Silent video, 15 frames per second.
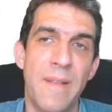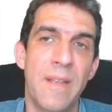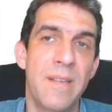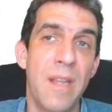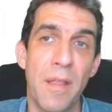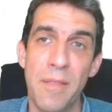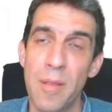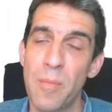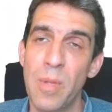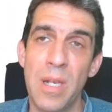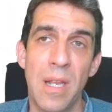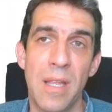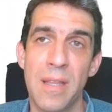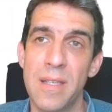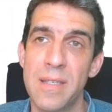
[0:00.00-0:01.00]
Nothing been
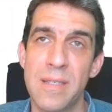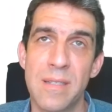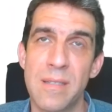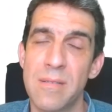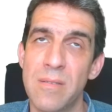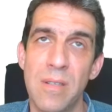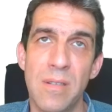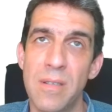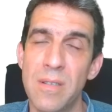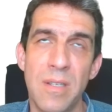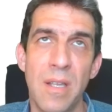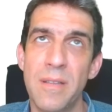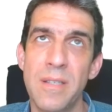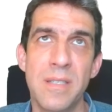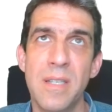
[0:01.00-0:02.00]
like this.
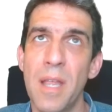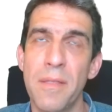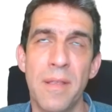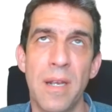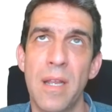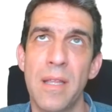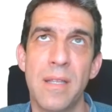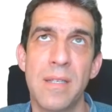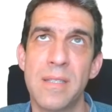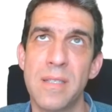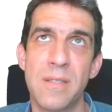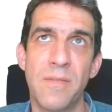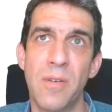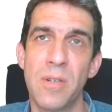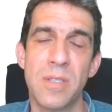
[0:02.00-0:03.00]
There's nothing like this
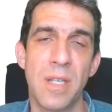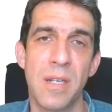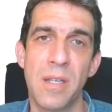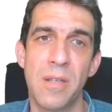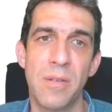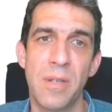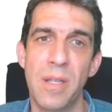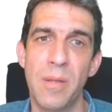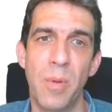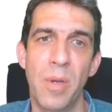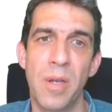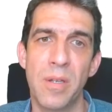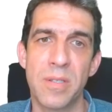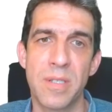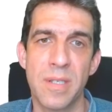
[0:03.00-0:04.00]
as far as I know in the
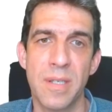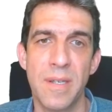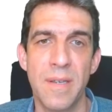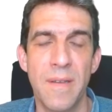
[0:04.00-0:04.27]
past.